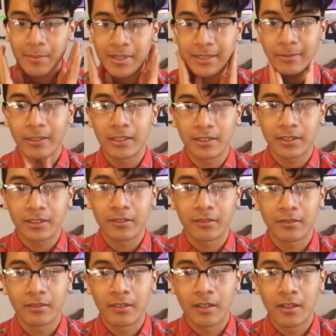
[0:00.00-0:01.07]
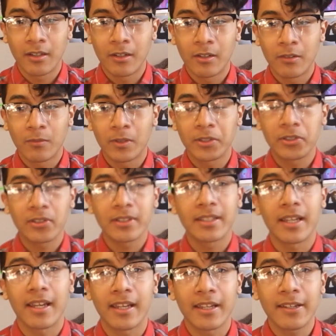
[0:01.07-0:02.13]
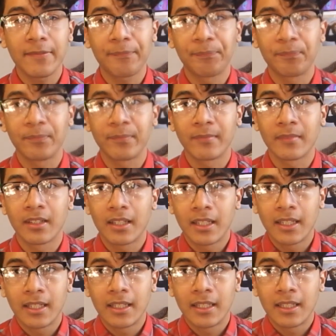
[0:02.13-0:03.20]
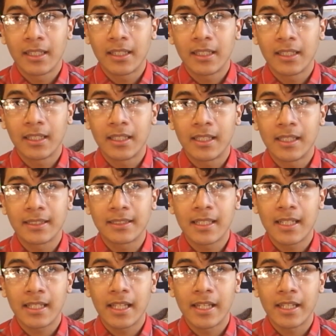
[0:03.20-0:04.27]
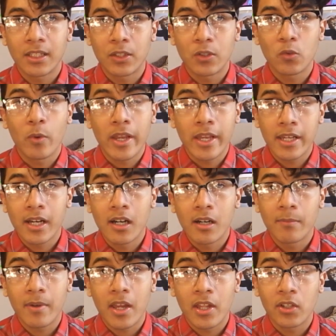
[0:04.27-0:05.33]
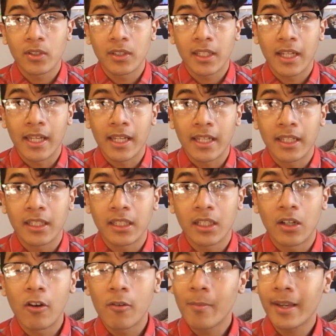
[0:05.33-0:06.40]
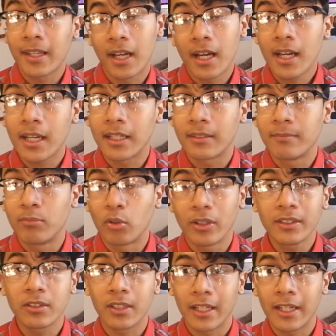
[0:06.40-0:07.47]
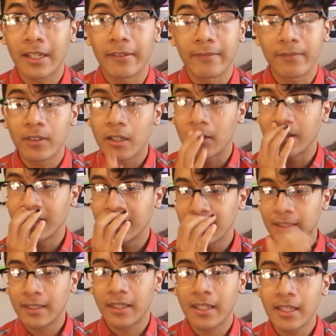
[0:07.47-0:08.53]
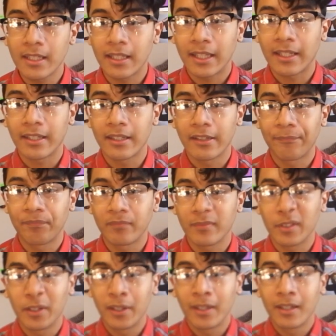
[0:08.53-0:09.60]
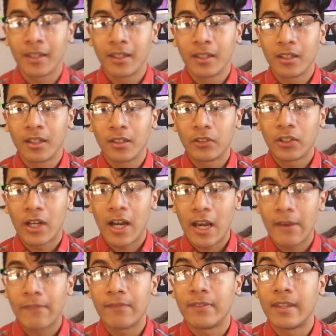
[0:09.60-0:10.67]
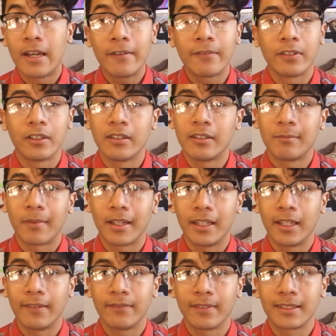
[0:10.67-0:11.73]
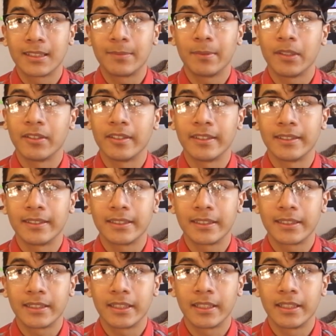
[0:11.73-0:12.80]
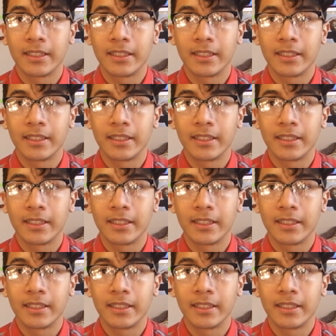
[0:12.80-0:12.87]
let me explain this to you. When you're gay, it's not like you wake up and you're like, oh my god, boys are life. No, it's a thing like I've never in my life experienced.